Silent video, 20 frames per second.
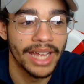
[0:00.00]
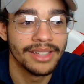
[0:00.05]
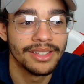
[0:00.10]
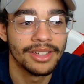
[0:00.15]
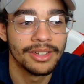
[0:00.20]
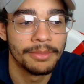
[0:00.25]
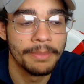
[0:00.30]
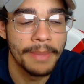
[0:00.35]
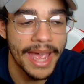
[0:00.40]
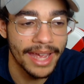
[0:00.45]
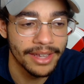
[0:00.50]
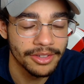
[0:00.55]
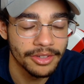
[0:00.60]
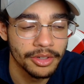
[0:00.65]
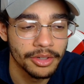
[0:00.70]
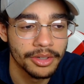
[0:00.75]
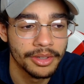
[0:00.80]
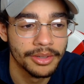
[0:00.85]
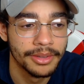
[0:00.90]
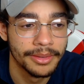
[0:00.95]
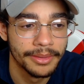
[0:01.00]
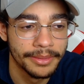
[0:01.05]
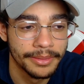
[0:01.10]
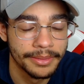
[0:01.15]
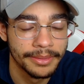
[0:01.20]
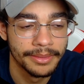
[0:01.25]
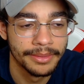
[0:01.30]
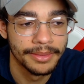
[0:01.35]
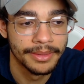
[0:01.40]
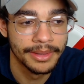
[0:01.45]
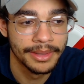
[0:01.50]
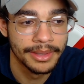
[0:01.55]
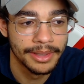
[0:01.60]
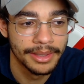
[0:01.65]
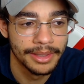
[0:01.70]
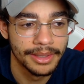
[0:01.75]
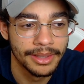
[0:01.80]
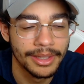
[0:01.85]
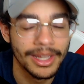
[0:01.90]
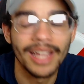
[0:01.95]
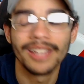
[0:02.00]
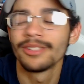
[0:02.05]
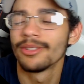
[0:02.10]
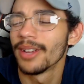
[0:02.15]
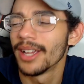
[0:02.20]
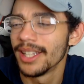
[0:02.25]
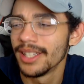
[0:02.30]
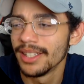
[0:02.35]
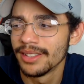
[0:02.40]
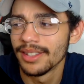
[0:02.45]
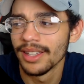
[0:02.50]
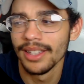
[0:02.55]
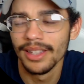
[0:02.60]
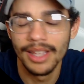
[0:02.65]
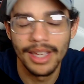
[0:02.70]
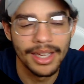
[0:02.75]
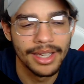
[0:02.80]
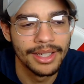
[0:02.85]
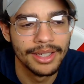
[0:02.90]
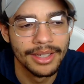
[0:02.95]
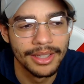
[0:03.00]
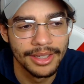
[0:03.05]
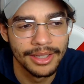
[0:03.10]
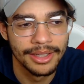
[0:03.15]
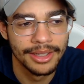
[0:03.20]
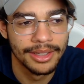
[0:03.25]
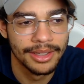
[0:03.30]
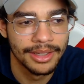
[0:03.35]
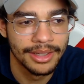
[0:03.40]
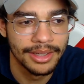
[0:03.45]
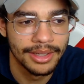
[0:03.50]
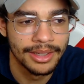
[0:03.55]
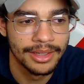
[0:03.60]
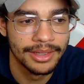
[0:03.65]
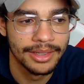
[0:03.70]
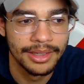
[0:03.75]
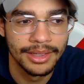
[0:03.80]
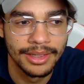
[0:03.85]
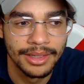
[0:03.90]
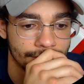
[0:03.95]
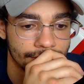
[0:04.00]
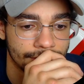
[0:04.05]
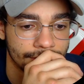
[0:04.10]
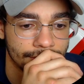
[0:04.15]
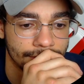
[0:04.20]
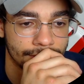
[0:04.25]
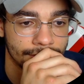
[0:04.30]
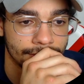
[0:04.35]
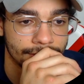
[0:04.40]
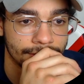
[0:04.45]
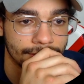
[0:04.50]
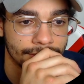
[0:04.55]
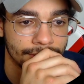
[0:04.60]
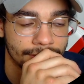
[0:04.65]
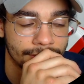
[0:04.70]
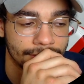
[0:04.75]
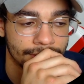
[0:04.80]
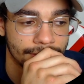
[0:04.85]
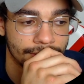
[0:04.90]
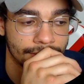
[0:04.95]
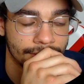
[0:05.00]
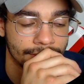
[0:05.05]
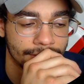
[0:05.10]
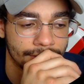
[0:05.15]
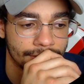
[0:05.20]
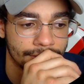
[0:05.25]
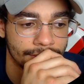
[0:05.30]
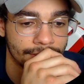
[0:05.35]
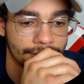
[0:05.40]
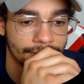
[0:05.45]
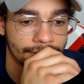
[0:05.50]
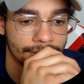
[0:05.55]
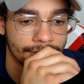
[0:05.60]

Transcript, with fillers: That's his master? Don't underestimate. That's right, he said that. Escape is not his plan.